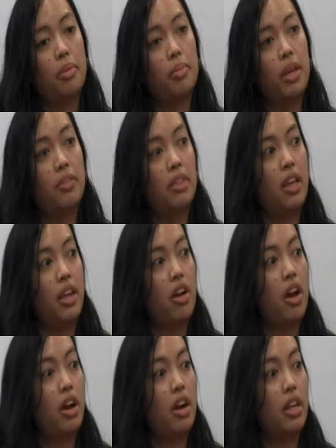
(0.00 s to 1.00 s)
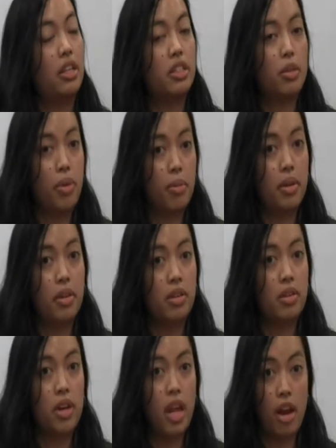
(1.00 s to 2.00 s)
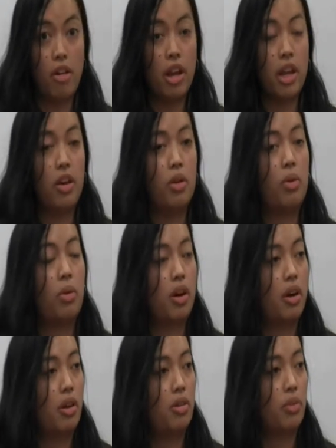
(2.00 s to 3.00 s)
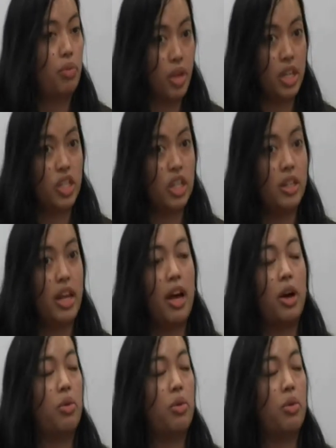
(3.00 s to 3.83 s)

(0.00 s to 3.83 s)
If they are in a suburban area or region,